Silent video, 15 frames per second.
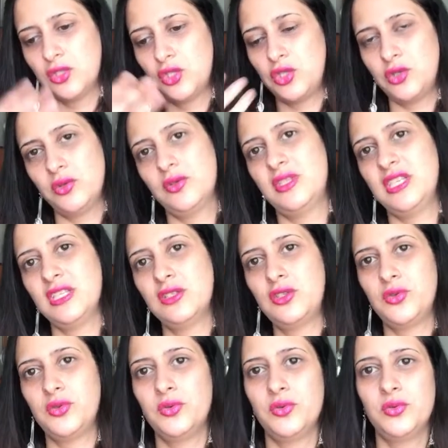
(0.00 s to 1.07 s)

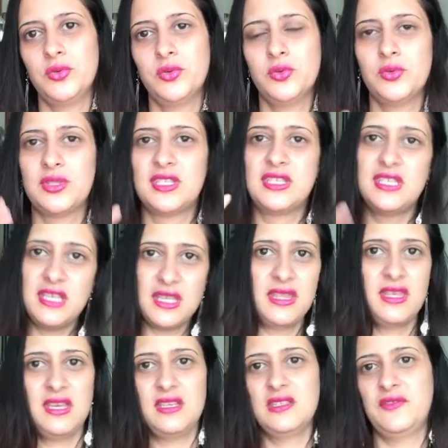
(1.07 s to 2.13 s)
to see
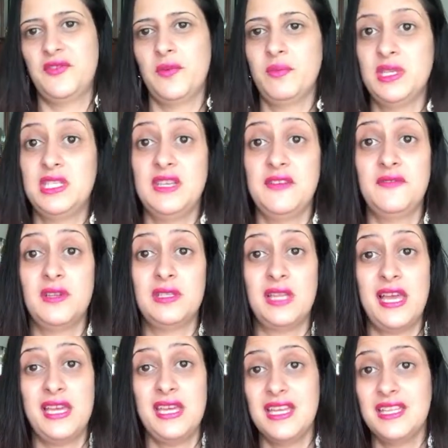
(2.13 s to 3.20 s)
things from a
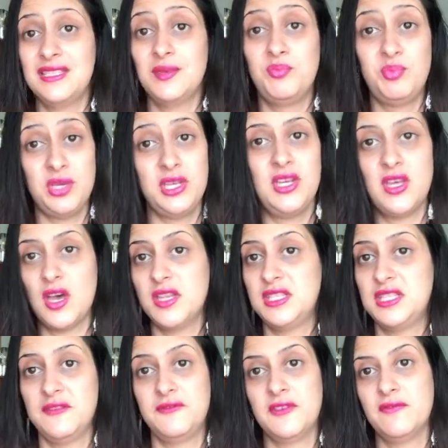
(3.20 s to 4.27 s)
different light and to be
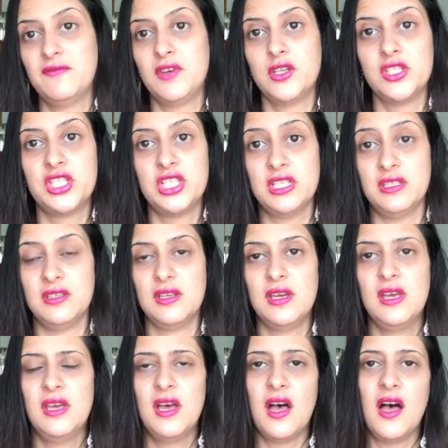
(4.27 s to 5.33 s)
a different version
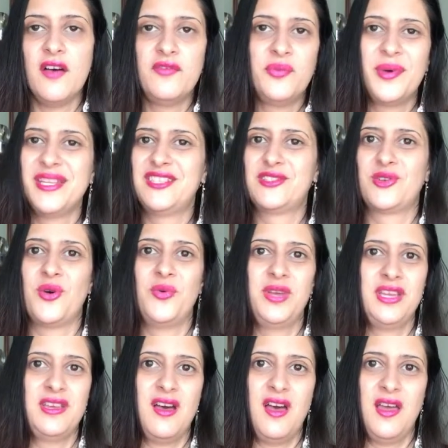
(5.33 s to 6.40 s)
of what's
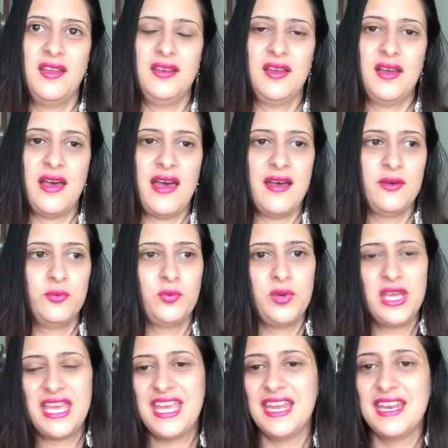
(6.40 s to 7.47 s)
going on.
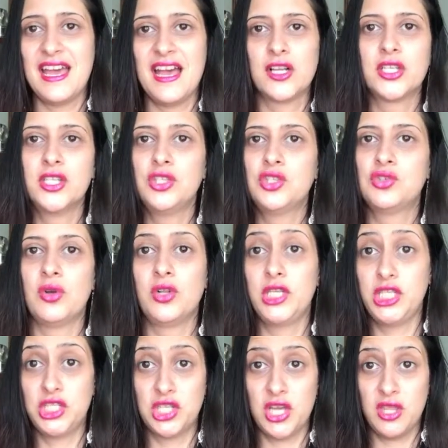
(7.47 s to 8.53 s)
We cannot
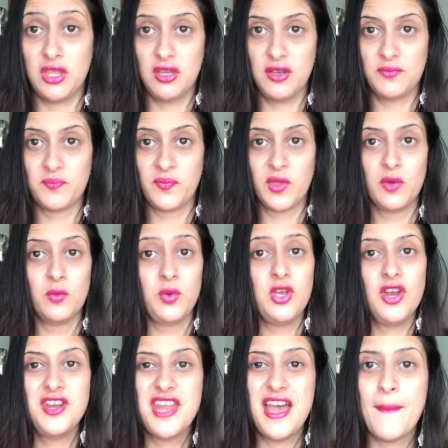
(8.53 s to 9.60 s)
control each other.
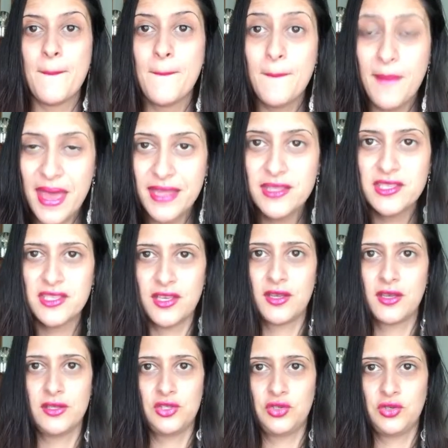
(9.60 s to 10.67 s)
We are not meant
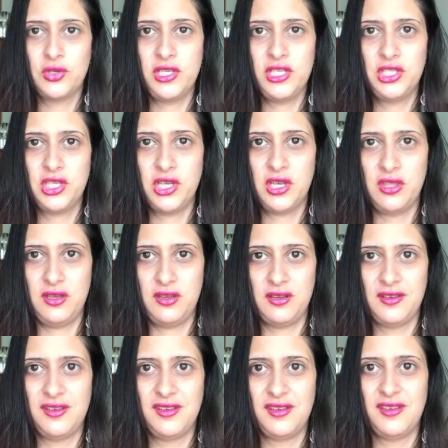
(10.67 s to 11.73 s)
to control each
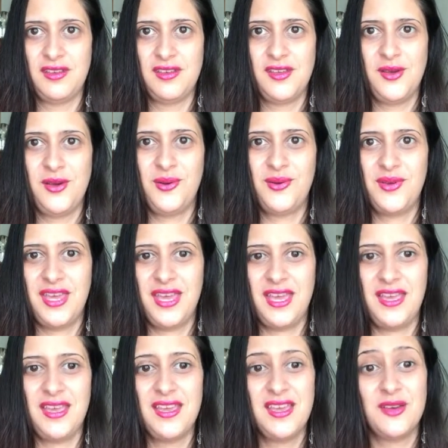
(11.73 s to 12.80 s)
other.
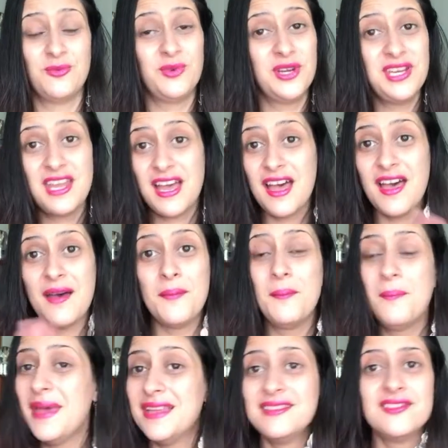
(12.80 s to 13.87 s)
Okay? We're
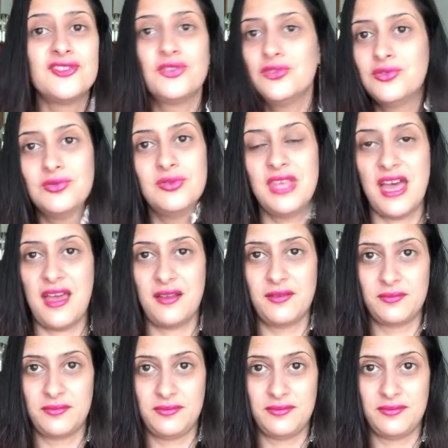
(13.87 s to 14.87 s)
not meant to do that.